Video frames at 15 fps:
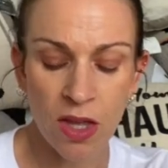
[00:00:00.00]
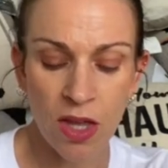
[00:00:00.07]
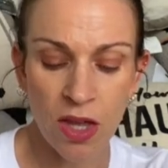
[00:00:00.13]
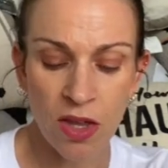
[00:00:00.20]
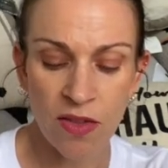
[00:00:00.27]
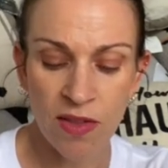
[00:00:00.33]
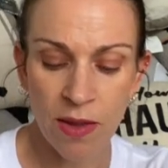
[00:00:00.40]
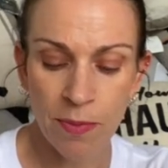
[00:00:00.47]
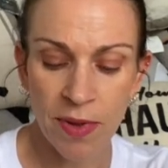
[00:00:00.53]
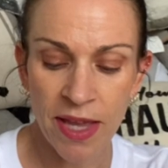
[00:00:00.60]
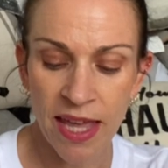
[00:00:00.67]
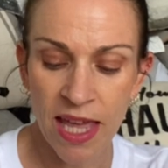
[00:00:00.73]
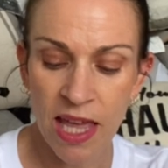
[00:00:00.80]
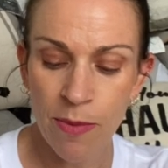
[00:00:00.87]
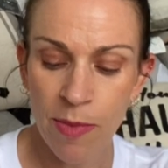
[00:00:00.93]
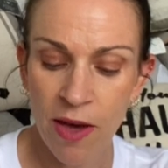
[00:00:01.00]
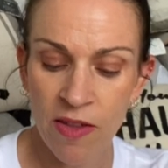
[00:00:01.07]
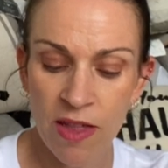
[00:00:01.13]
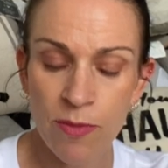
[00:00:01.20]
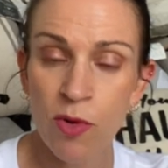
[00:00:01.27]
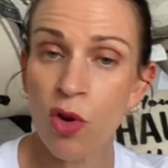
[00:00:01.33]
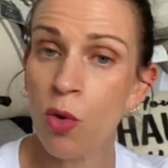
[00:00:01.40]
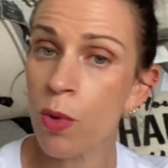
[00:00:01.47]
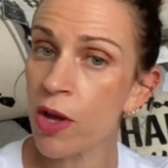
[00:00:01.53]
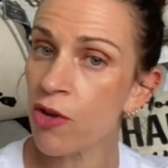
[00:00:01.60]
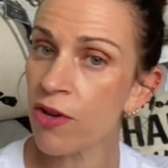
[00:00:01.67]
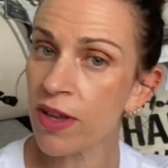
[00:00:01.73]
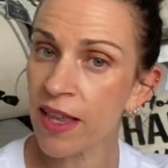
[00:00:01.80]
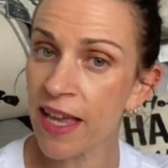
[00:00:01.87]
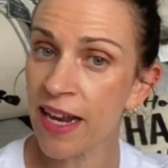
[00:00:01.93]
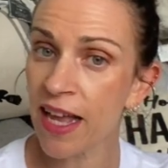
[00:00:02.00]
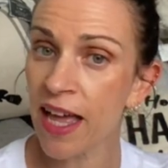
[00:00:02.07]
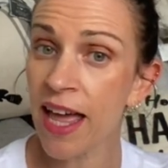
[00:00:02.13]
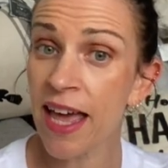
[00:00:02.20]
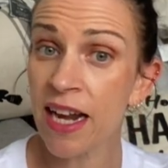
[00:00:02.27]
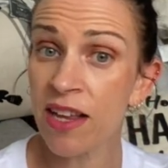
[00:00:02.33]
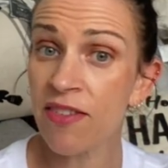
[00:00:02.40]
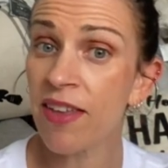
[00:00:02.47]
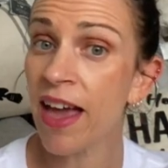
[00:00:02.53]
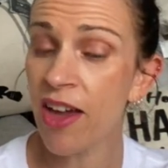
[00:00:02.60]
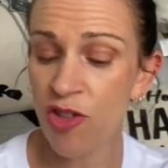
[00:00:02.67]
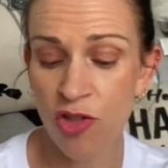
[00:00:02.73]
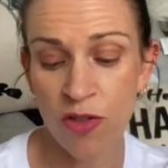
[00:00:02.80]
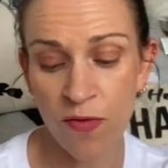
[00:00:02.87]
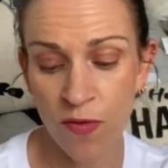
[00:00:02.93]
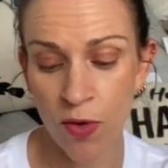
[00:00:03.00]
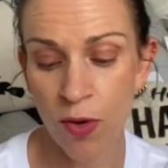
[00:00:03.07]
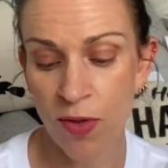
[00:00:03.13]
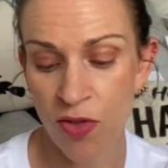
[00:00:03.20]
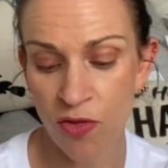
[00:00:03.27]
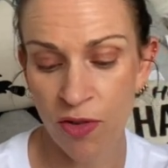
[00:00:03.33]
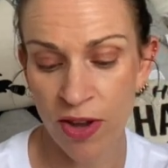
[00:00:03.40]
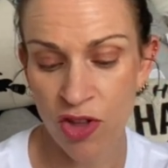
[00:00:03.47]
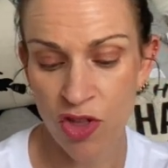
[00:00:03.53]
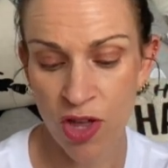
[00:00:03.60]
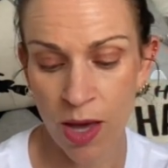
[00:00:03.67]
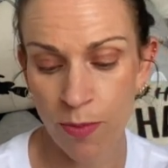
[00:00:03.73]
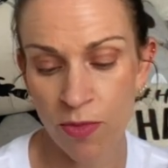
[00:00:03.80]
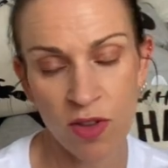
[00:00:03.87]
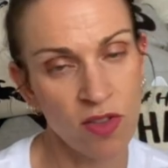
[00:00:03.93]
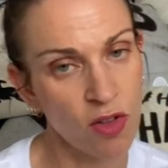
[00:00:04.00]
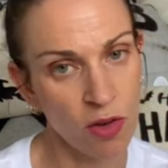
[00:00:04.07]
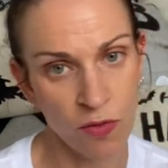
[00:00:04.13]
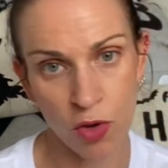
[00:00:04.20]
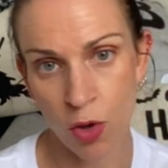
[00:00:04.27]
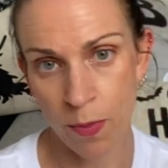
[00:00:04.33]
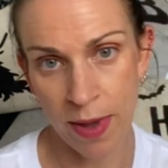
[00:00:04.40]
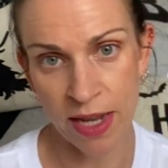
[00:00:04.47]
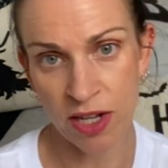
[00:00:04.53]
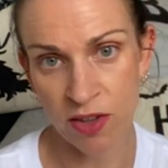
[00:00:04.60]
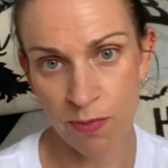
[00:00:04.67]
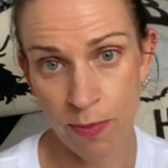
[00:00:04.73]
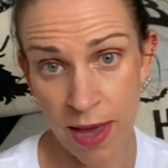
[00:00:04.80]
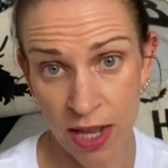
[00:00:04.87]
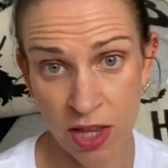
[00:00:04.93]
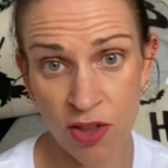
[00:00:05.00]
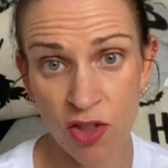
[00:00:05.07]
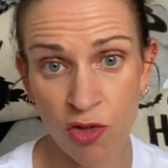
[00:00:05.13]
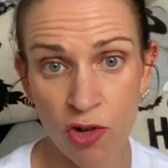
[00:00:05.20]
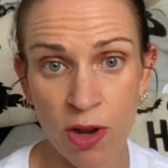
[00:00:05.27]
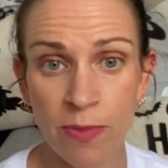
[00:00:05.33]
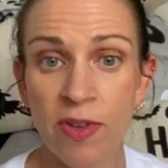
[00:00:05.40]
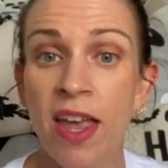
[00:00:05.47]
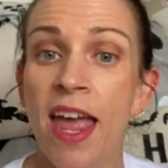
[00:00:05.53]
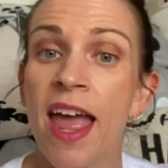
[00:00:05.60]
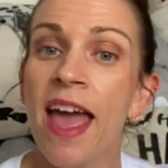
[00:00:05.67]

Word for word: simply email them a query letter and attach the first three chapters of your man manuscript.